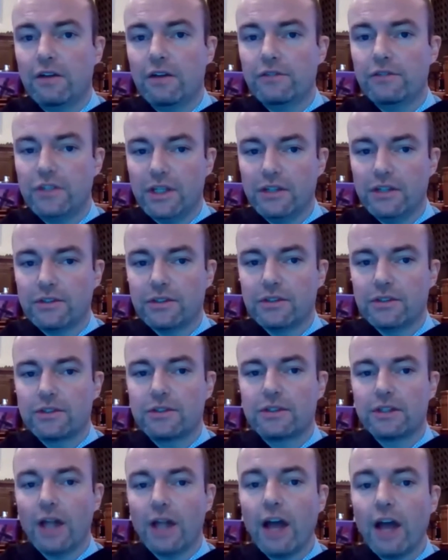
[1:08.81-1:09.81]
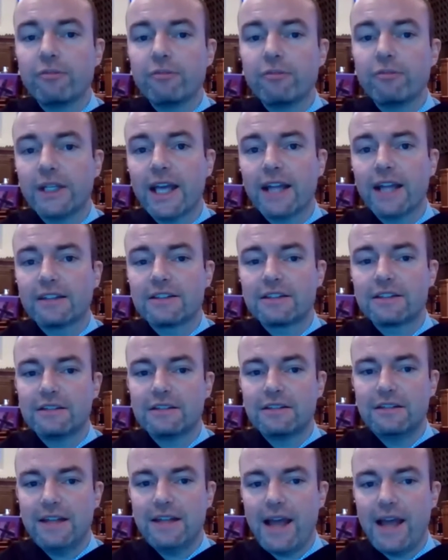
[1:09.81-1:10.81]
of Jesus. Life
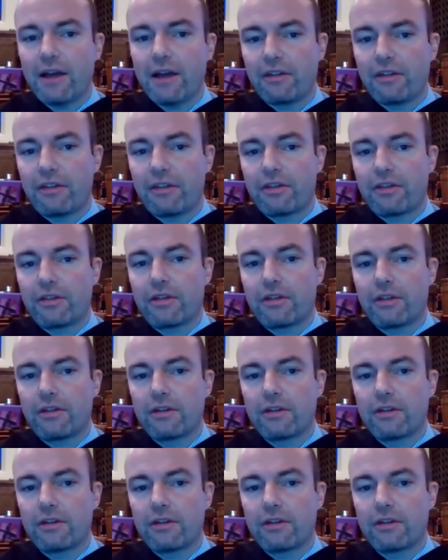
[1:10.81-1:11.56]
begets death,